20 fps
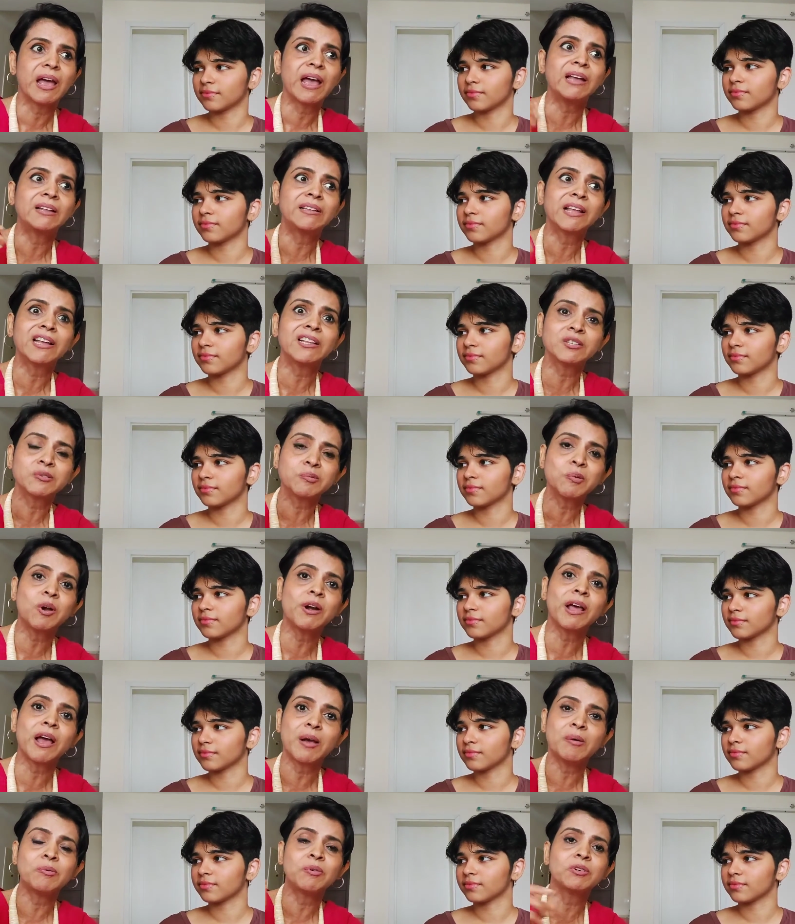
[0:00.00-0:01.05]
Speaker 1: and that's
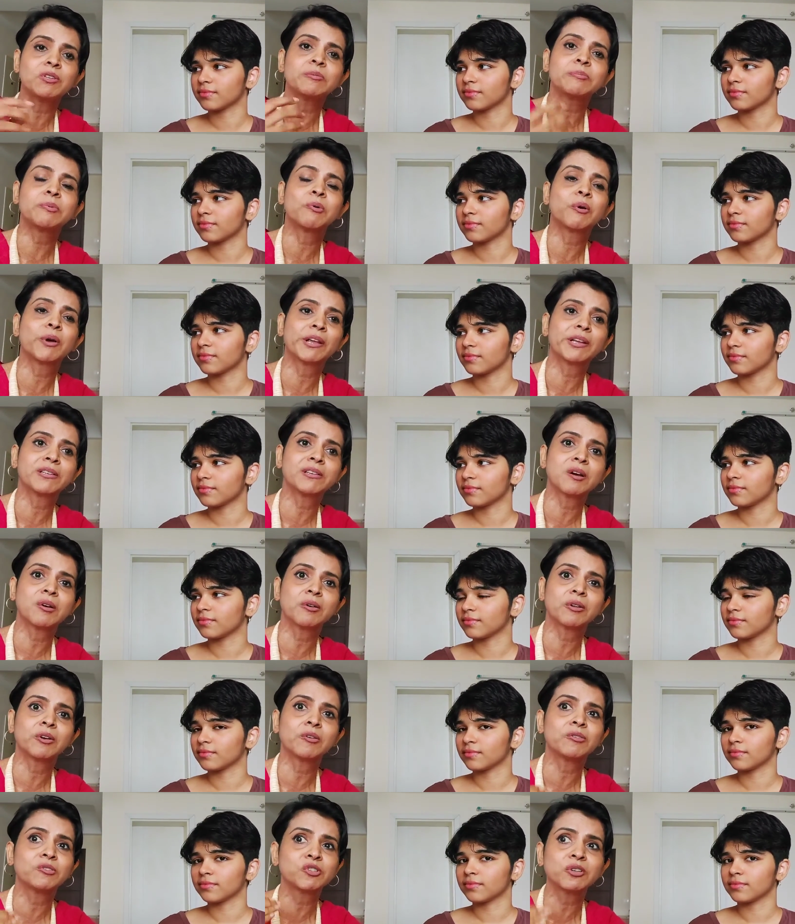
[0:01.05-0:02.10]
what i want to point
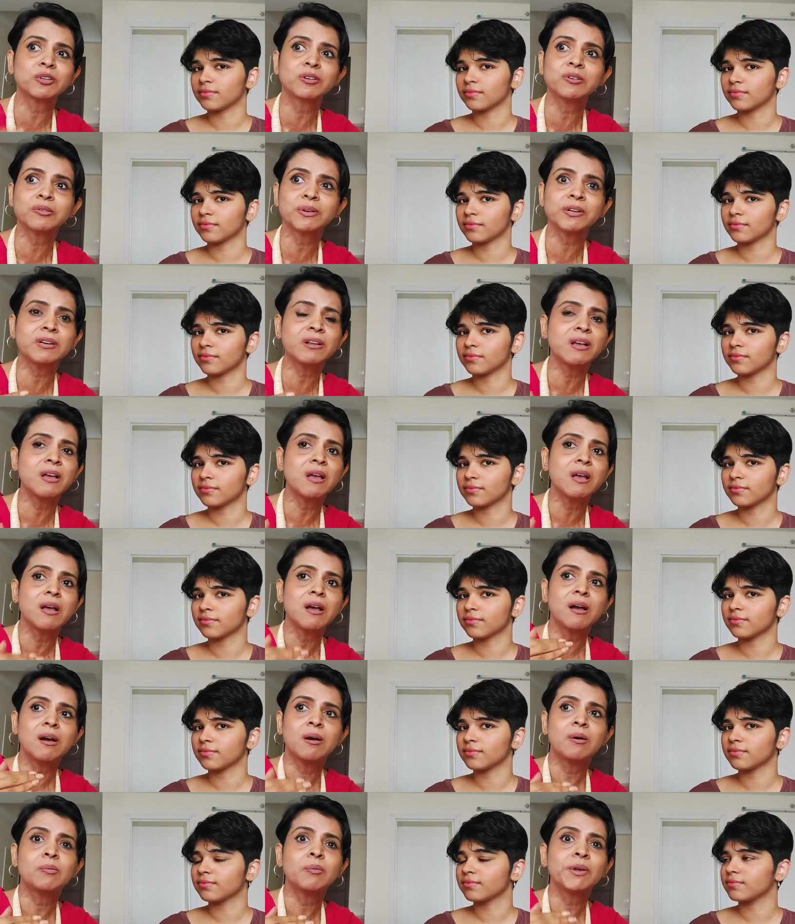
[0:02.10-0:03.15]
out you know children
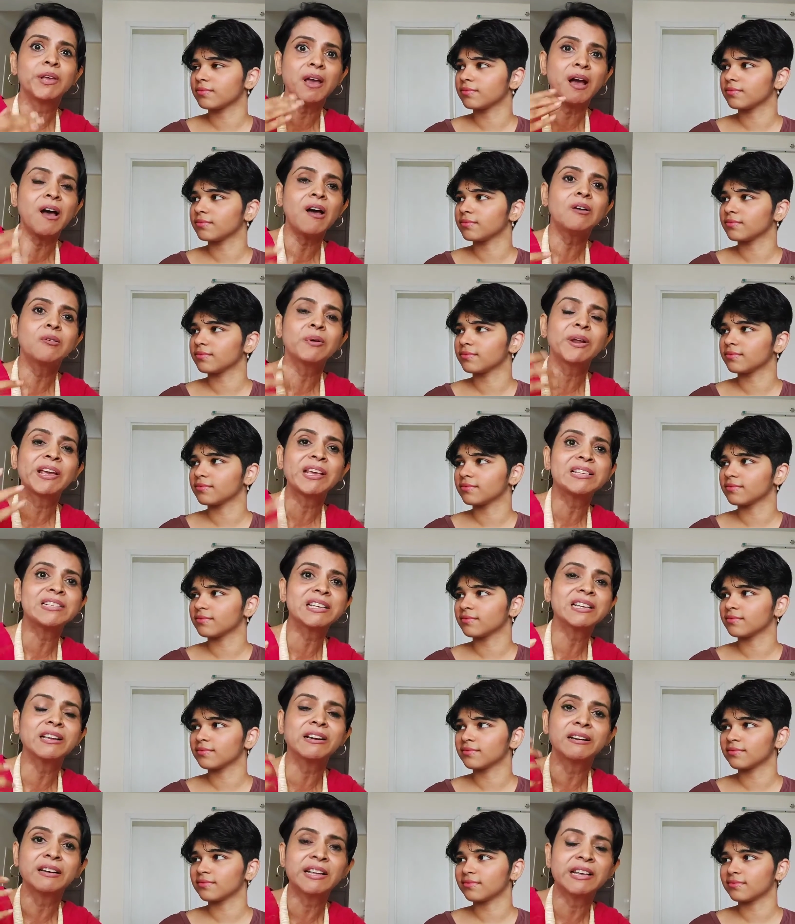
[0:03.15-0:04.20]
uh, we are
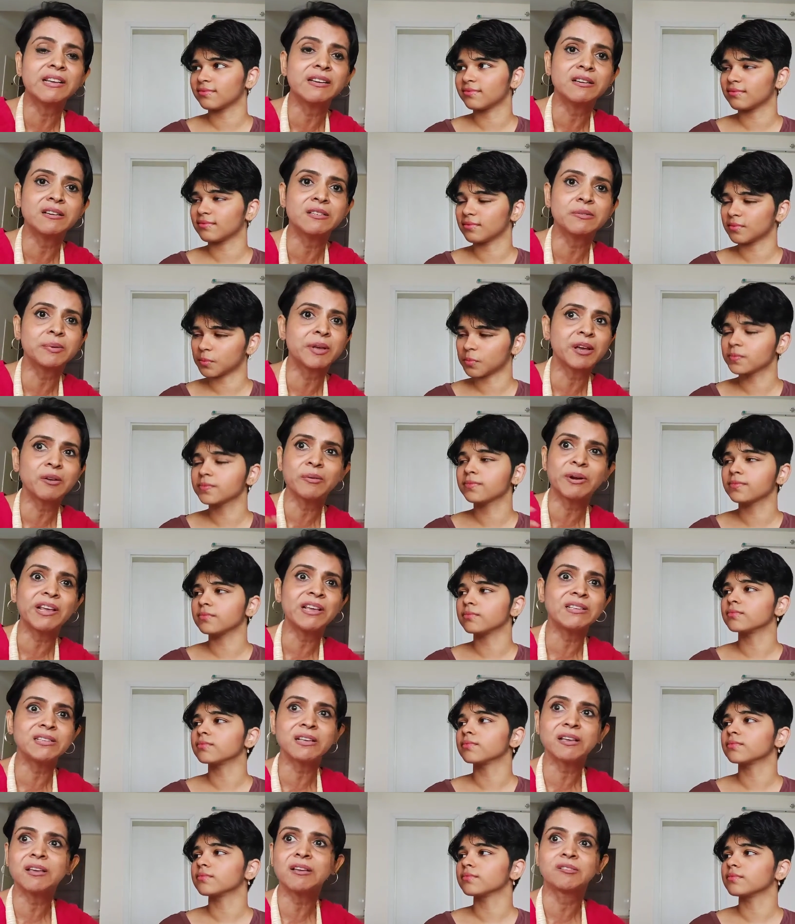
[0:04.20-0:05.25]
raising leaders, we are
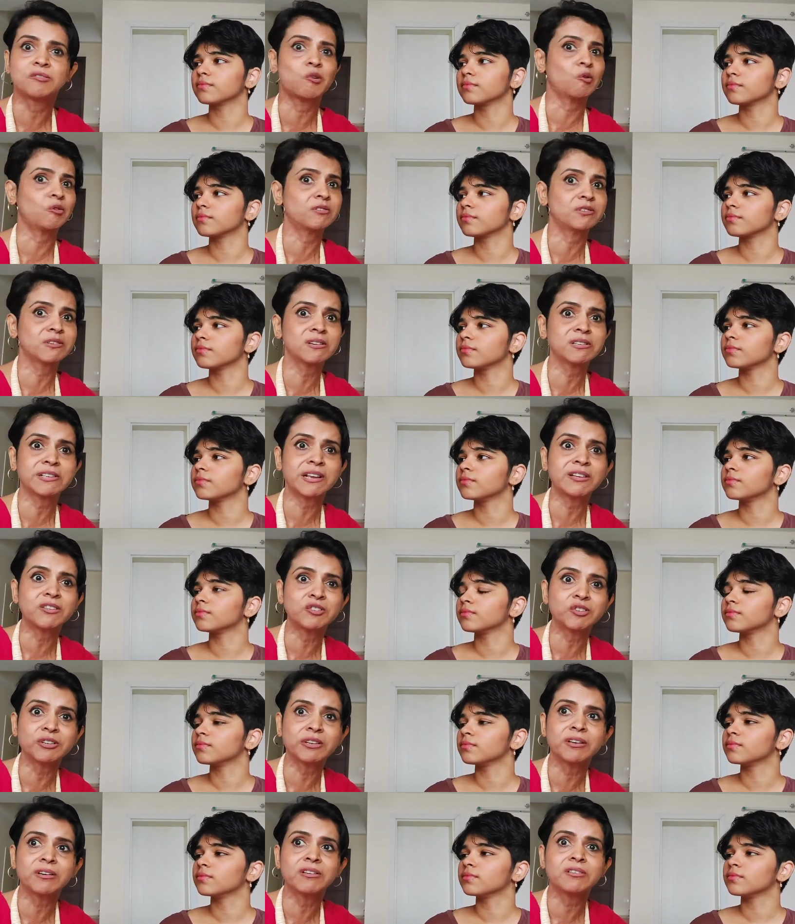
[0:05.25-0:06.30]
raising doctors,
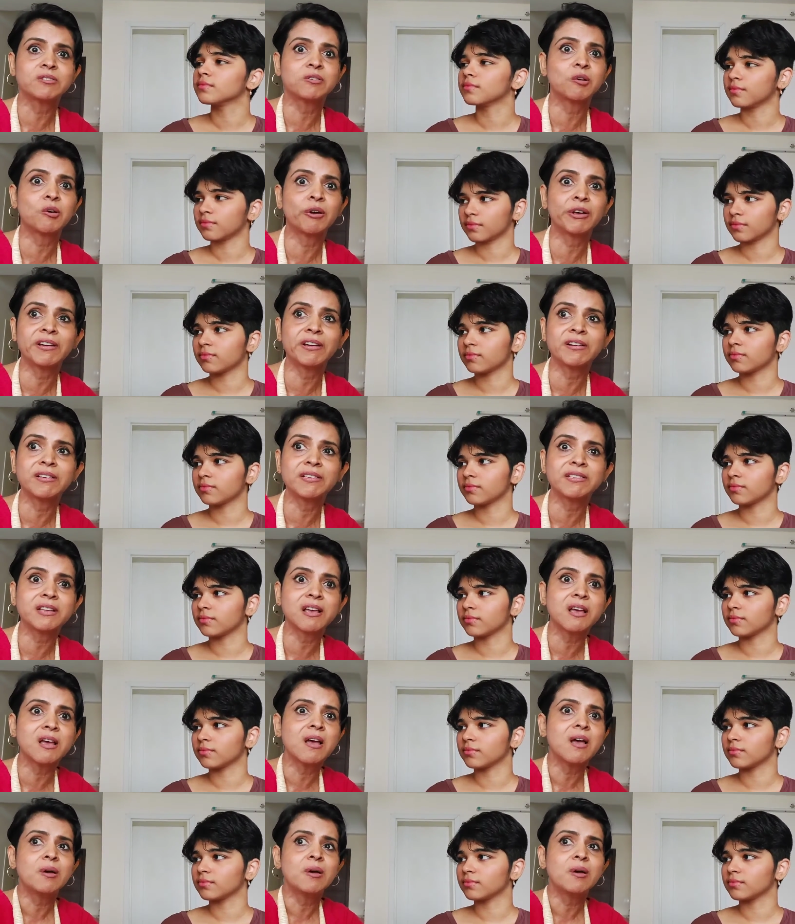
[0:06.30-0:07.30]
engineers, lawyers,